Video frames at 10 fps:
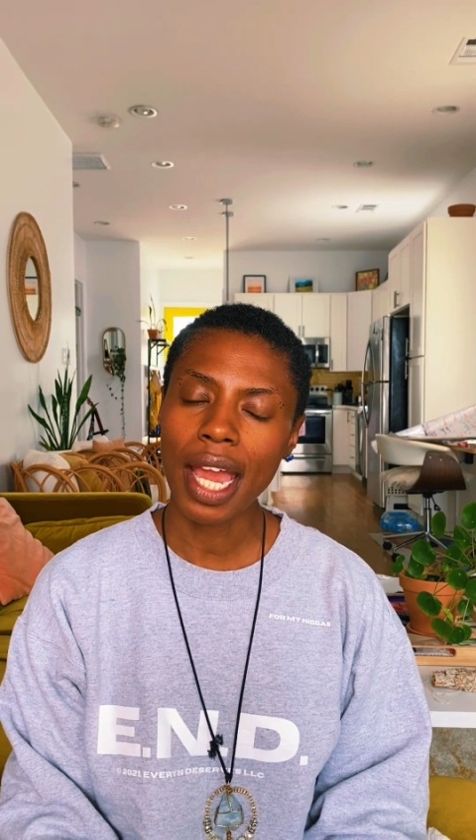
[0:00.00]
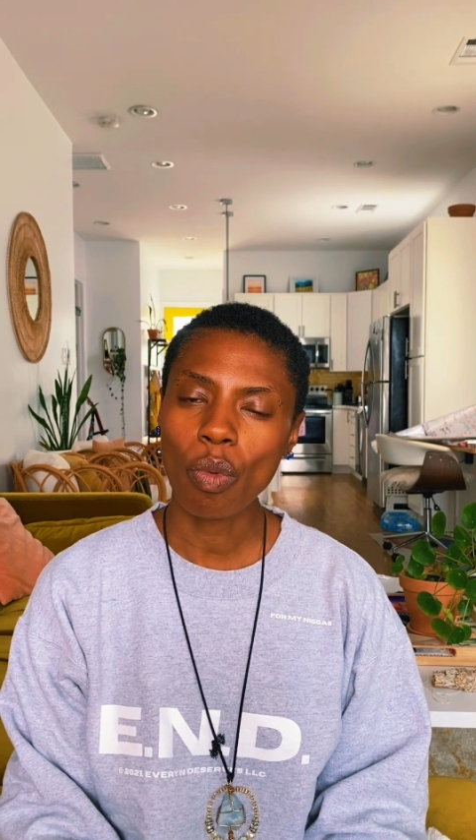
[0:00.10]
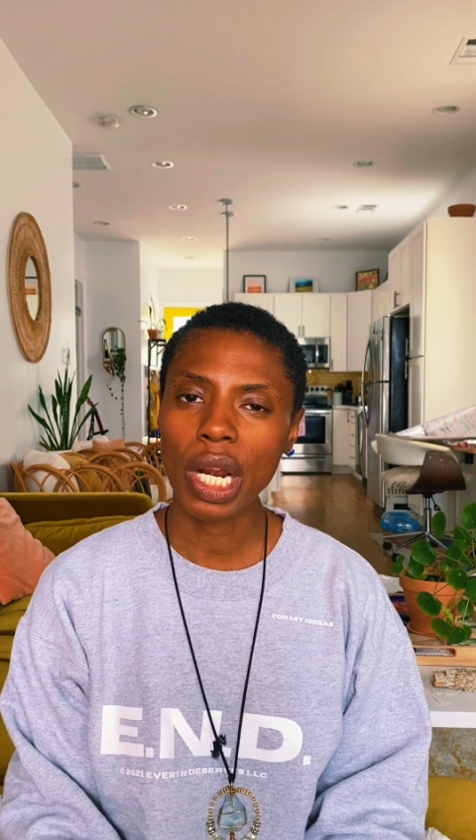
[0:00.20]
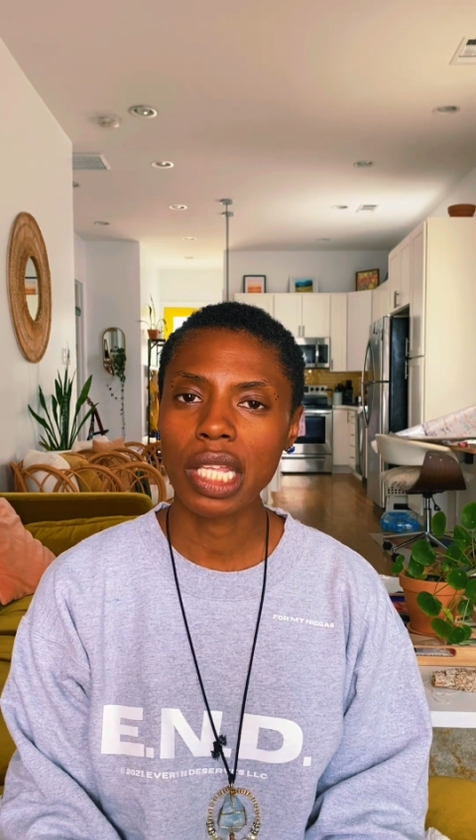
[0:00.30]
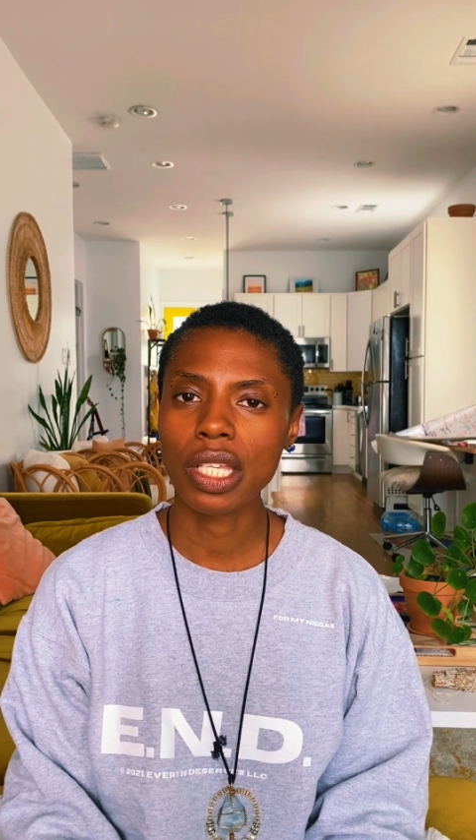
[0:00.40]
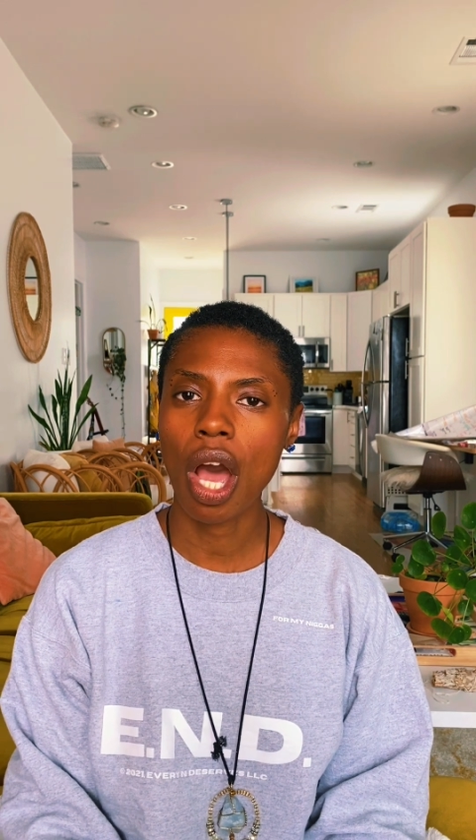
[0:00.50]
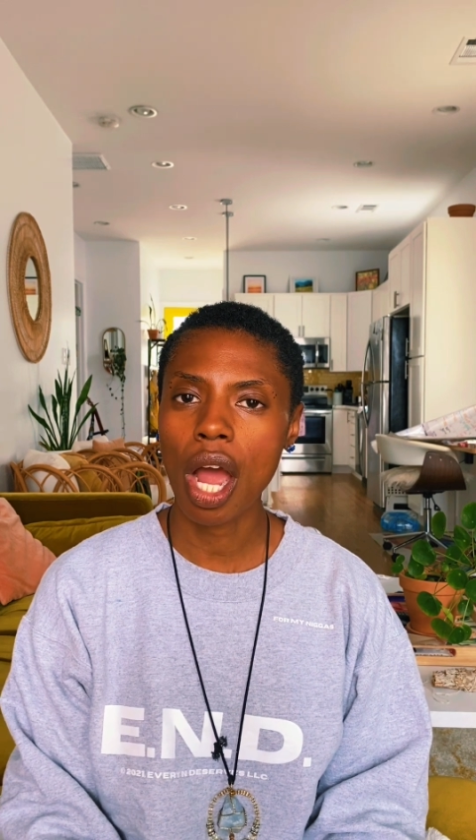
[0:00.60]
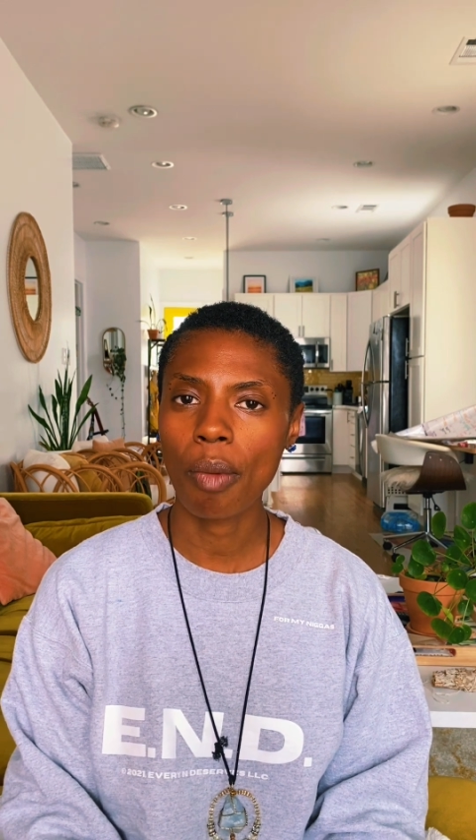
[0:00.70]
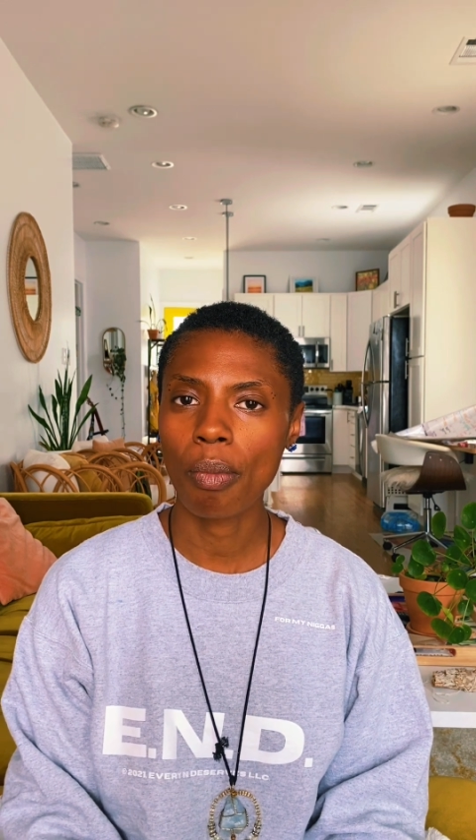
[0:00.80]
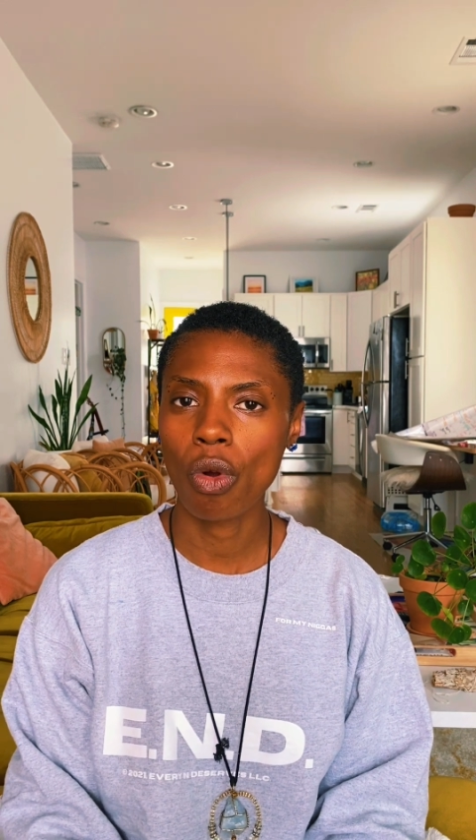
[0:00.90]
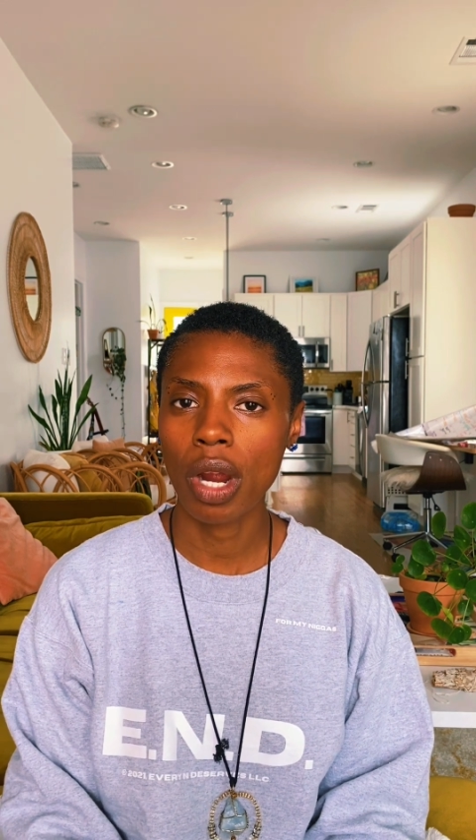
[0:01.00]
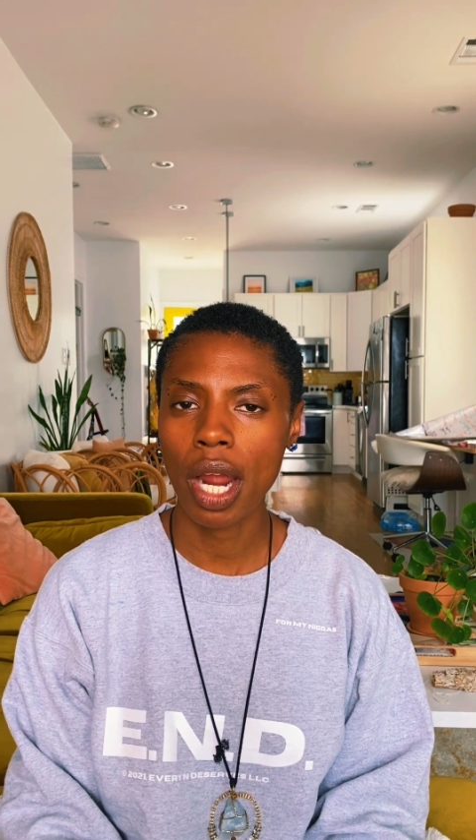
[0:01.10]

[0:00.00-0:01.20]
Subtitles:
I want to talk more